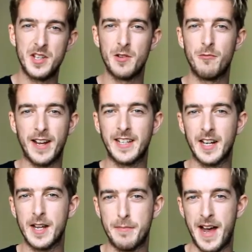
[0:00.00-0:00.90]
it's a
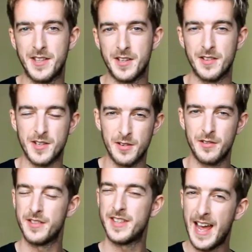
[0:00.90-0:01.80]
regular pattern.
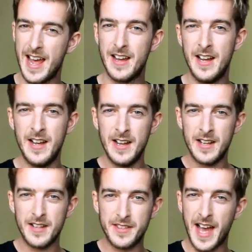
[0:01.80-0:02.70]
So there,
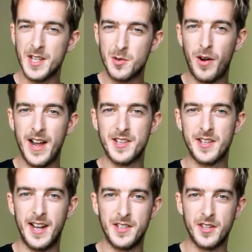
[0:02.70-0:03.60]
that's why I
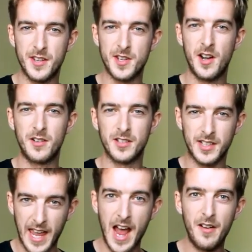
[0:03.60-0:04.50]
selected the songs
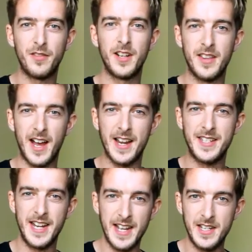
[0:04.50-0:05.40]
carefully that I
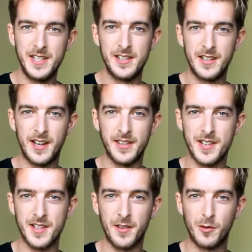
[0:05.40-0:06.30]
did at
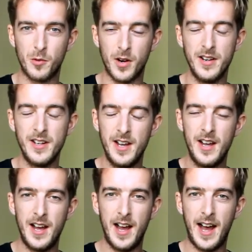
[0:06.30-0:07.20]
this level one.
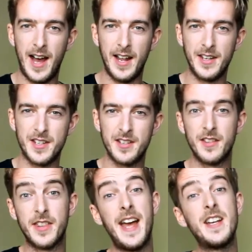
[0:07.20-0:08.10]
And
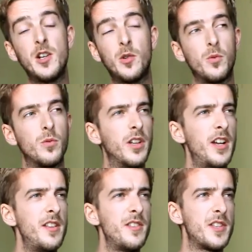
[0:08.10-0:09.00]
then you'll
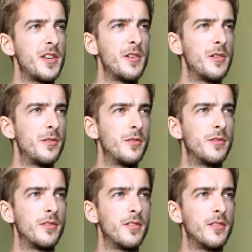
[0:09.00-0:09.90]
learn to